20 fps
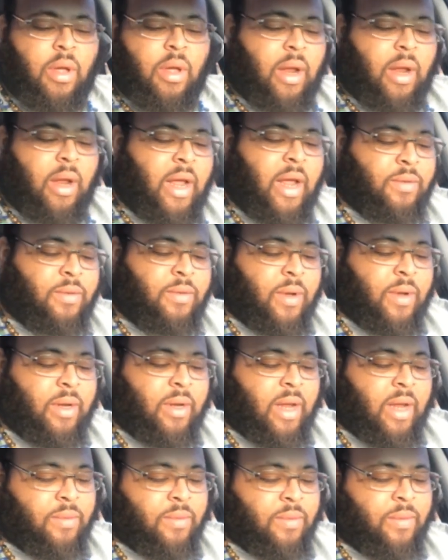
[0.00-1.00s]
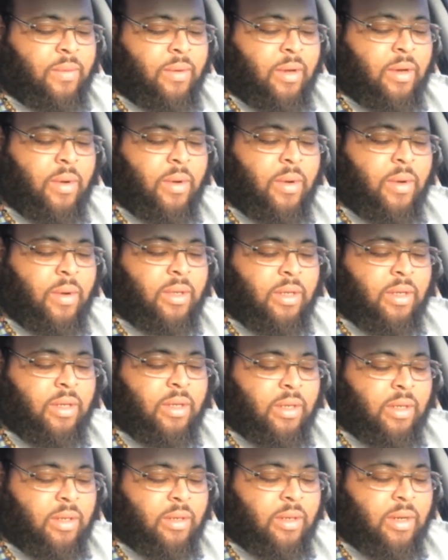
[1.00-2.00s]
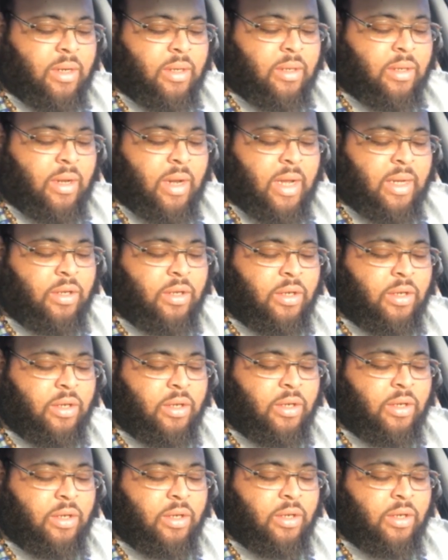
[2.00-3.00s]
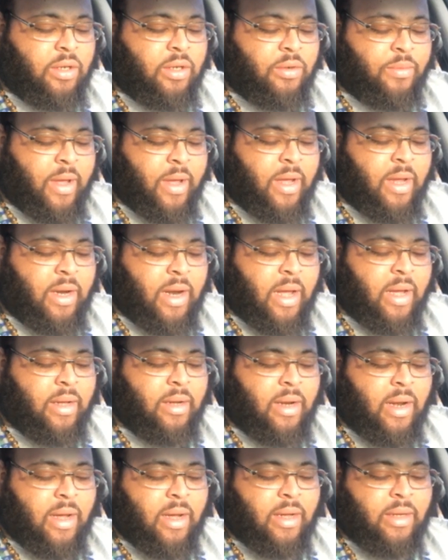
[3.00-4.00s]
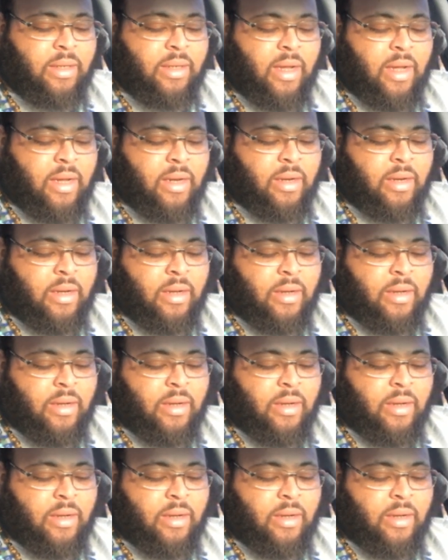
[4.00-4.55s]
And that's what this lesson's going into, man. Like I said,